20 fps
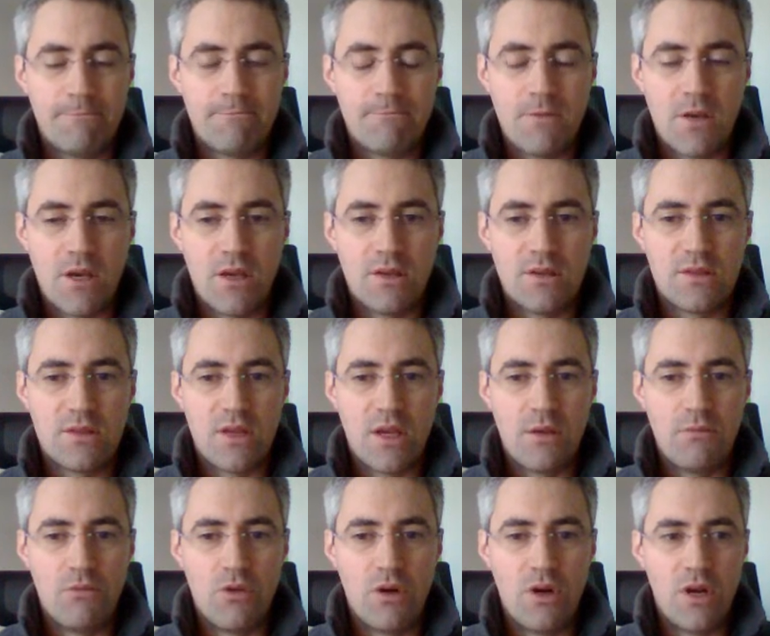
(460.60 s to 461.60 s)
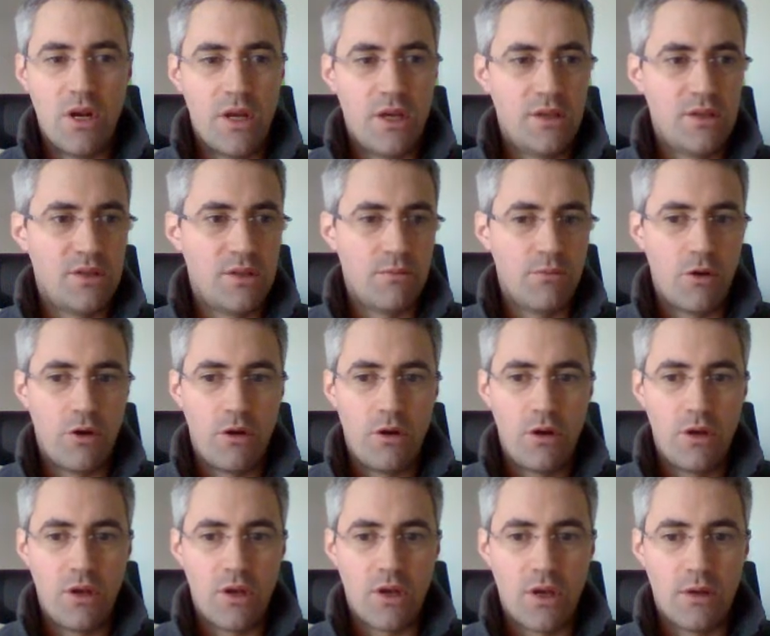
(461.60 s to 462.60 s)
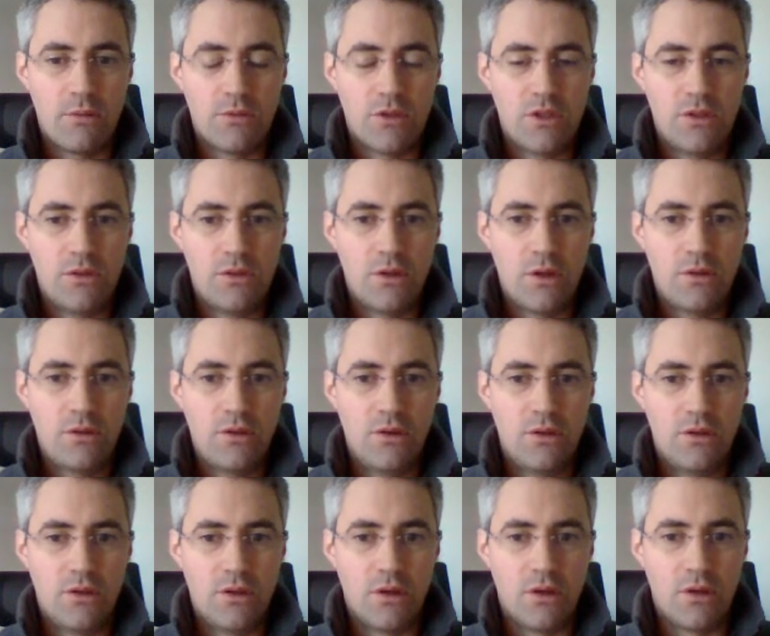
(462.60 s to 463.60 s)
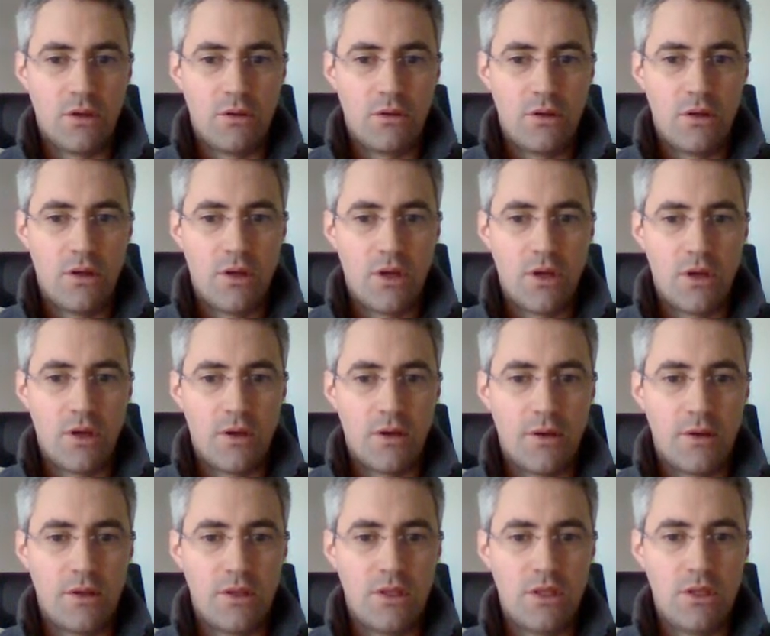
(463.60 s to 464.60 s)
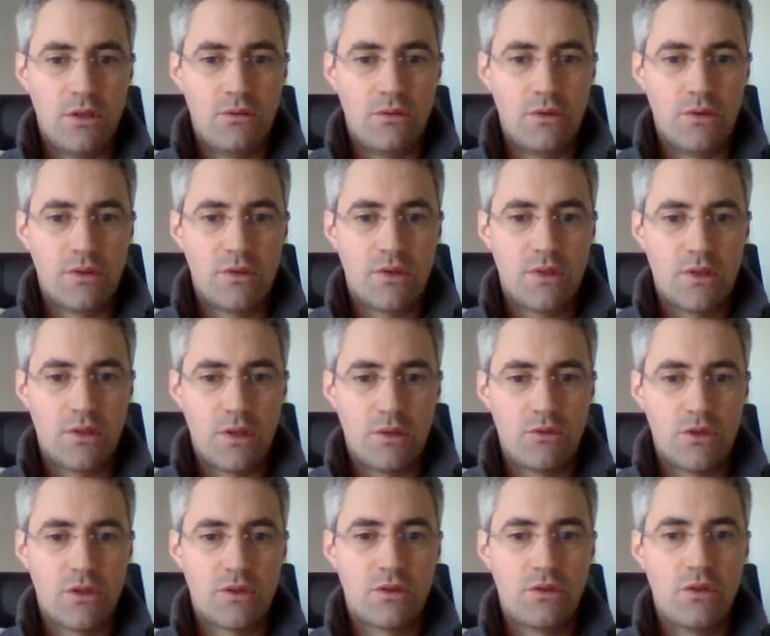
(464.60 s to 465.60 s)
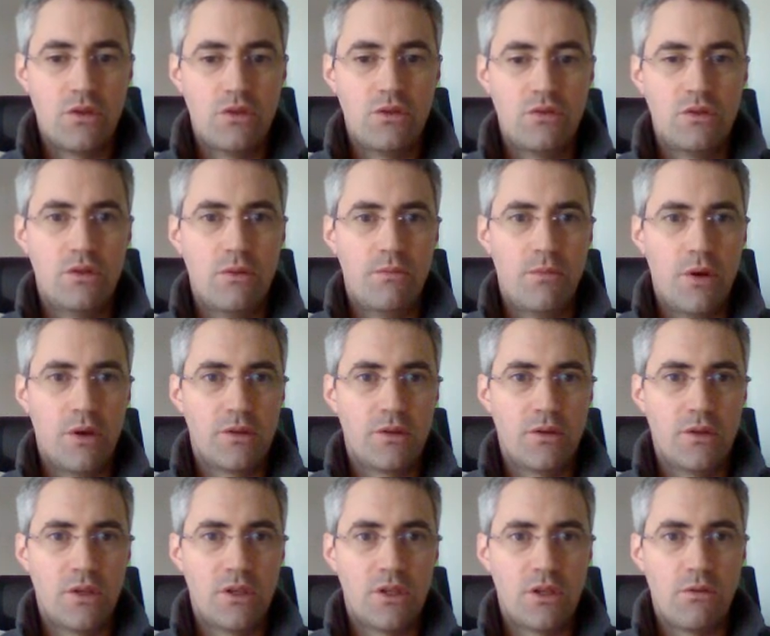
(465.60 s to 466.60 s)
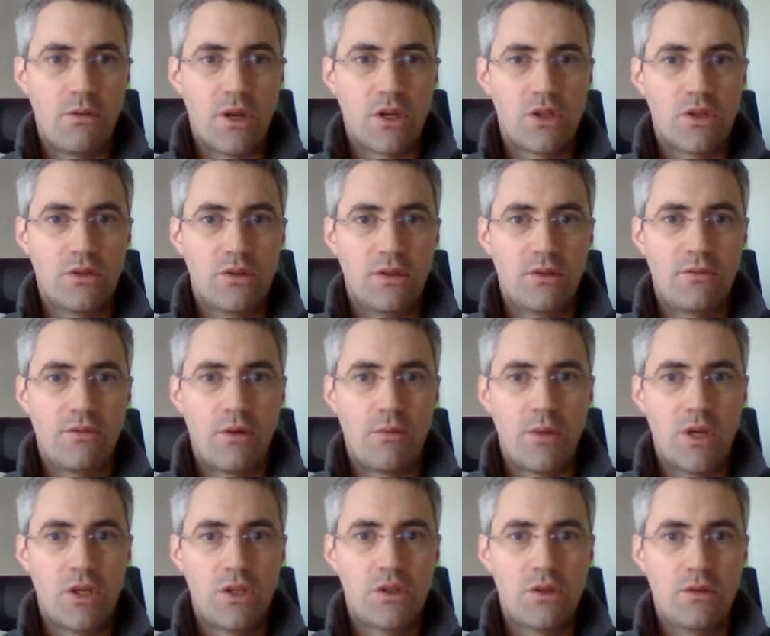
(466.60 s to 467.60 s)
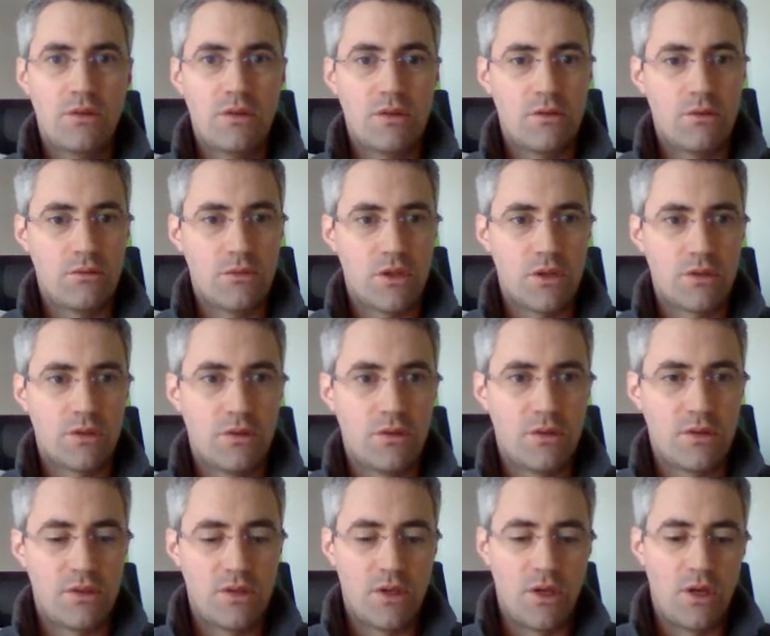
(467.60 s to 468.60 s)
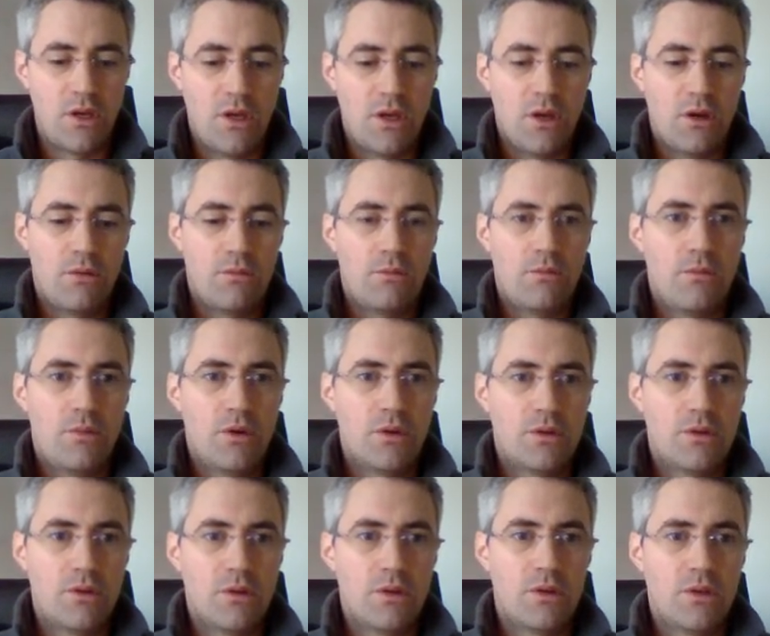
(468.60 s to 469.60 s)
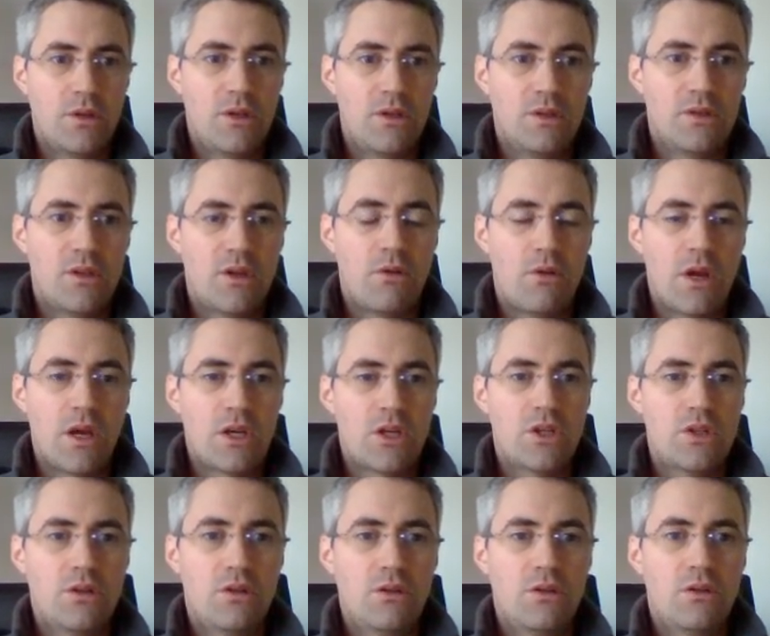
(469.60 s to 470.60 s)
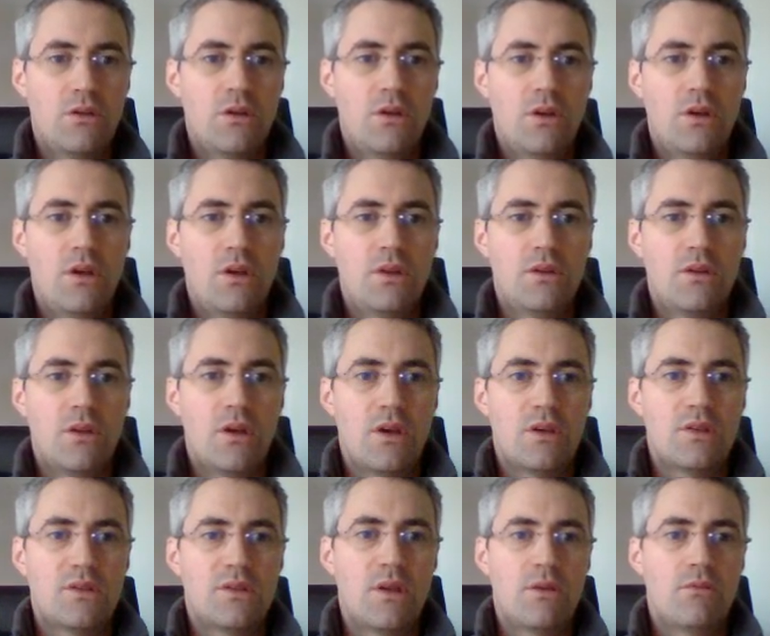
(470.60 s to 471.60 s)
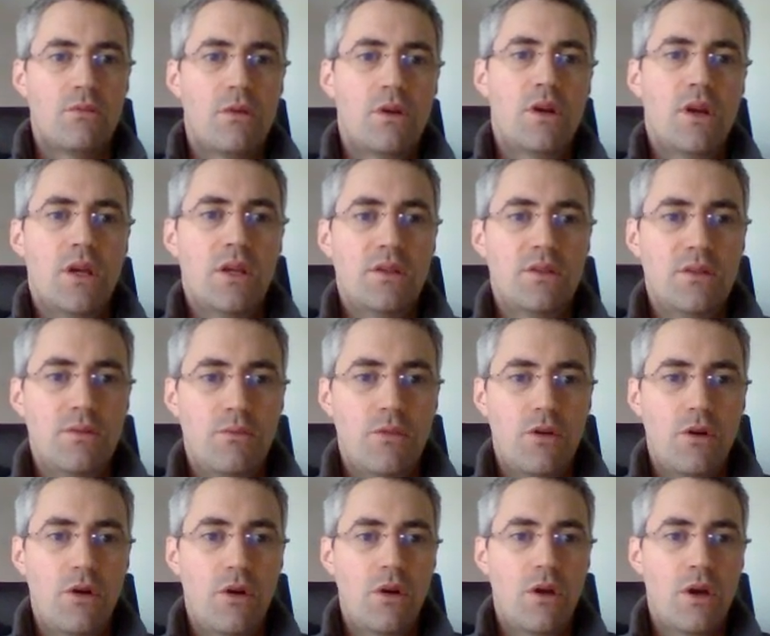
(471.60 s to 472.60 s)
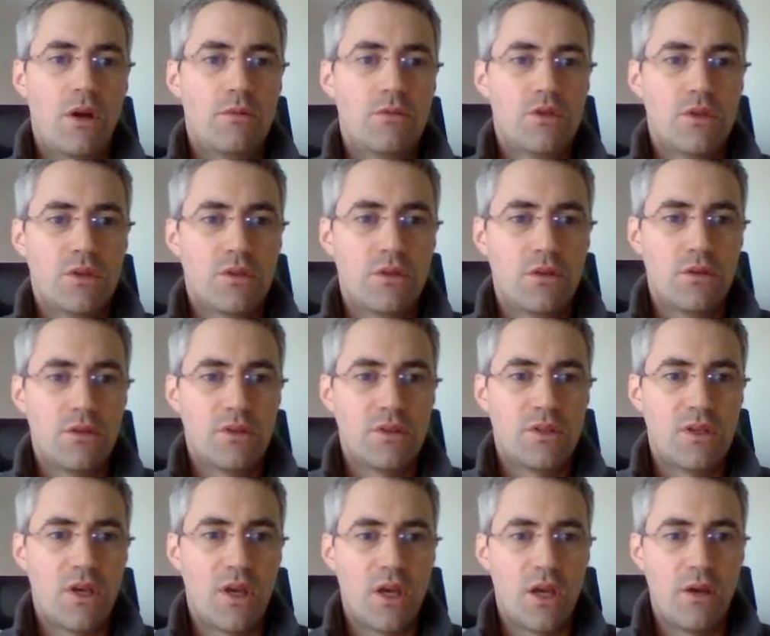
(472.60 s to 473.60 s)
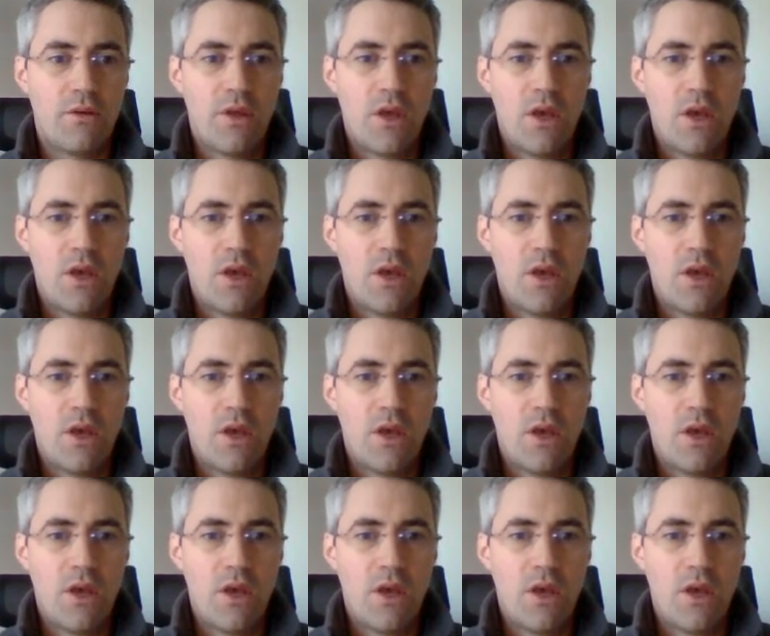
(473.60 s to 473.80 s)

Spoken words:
As I'm a lazy boy, I'm not gonna I'm just gonna use the button interaction information. So I'm just gonna say here button interaction, and as I'm a lazy boy, I'm just gonna say